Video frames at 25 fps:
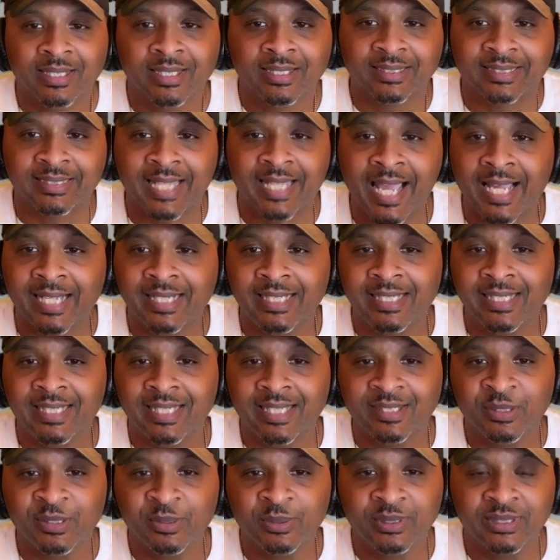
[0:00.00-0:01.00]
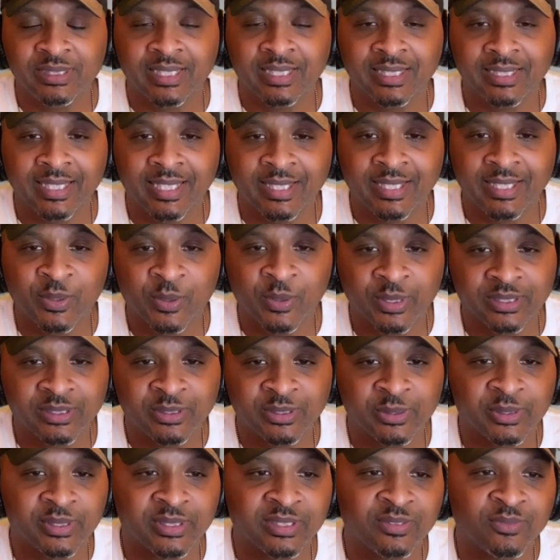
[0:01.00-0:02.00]
Now he at UCLA going
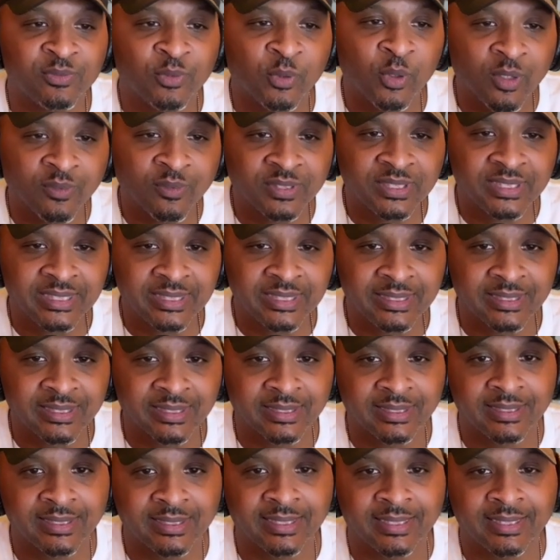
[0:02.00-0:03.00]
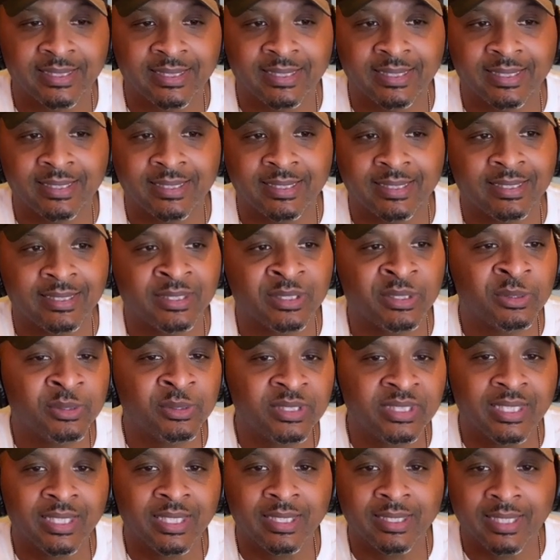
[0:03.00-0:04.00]
into his 4th season.
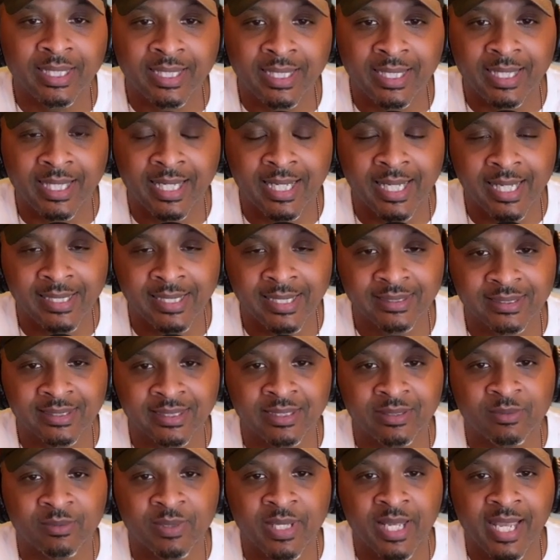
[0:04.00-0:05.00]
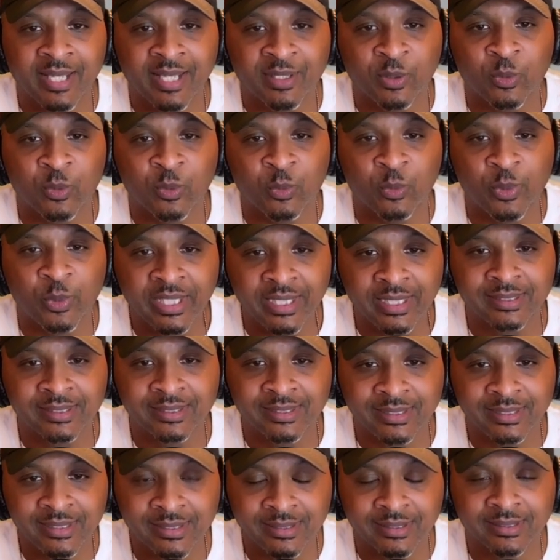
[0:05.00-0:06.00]
UCLA hasn't had a winning
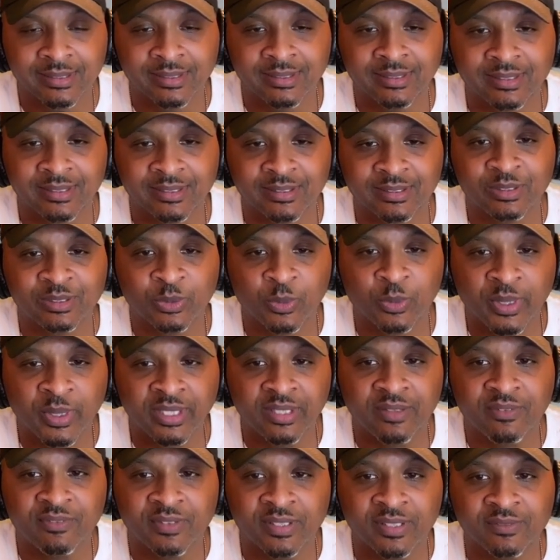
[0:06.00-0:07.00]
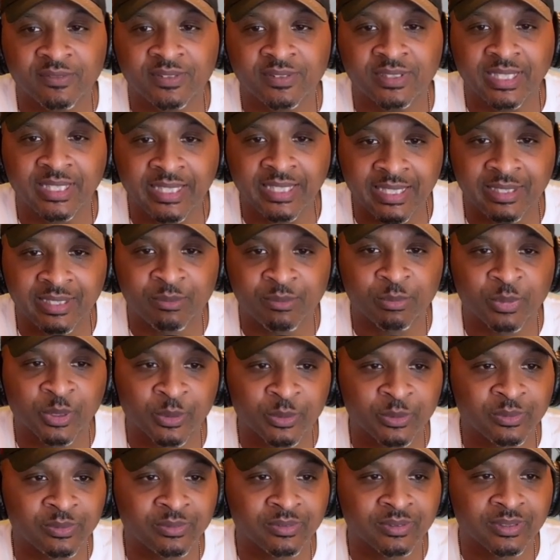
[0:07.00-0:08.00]
season since 2015,
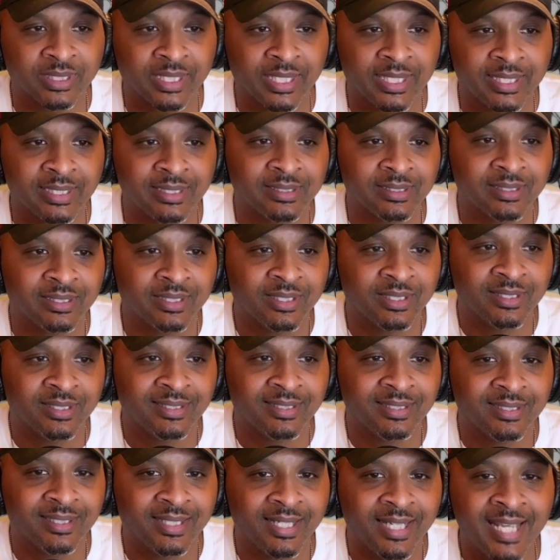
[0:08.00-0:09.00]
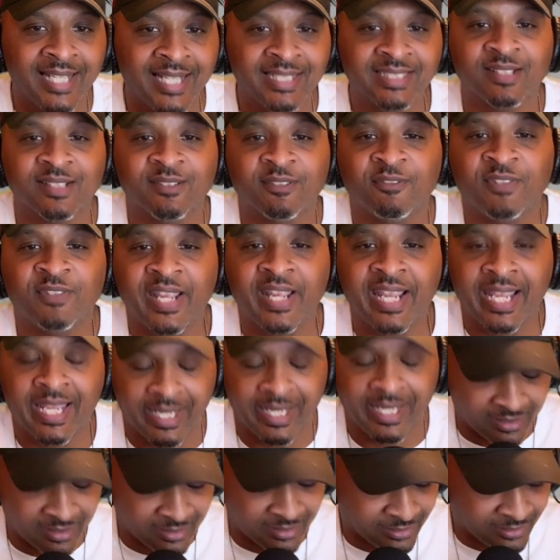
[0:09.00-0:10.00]
bro. Like, as a
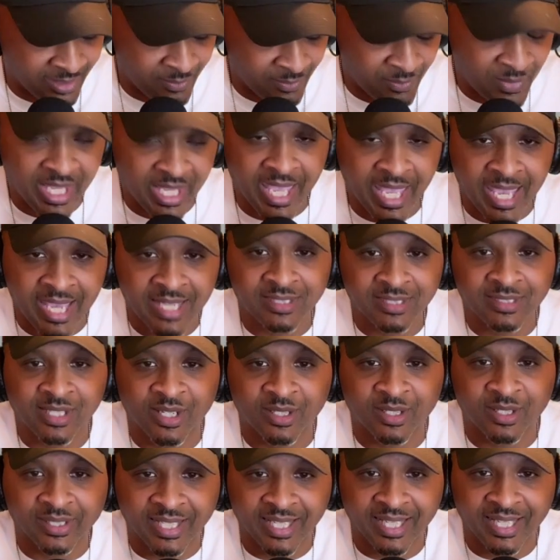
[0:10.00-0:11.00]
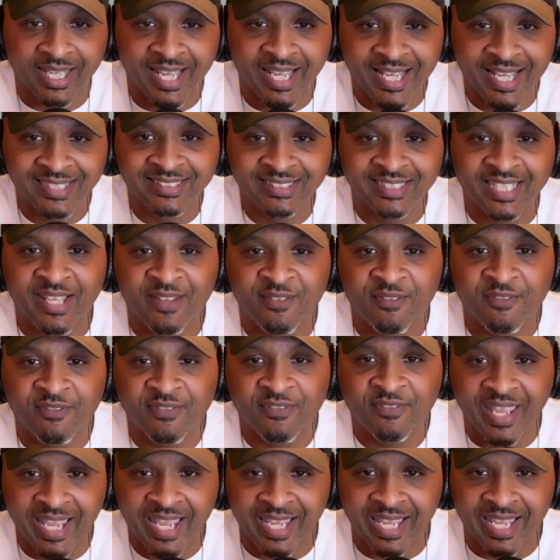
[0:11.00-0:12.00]
fan, let me ask y'all that. As a
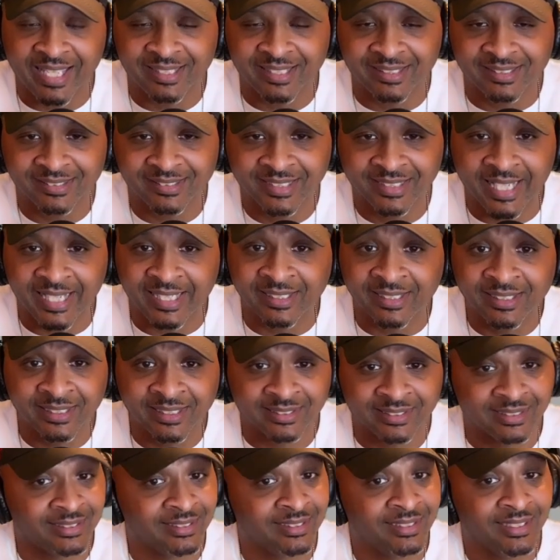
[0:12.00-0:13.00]
fan, like, listen,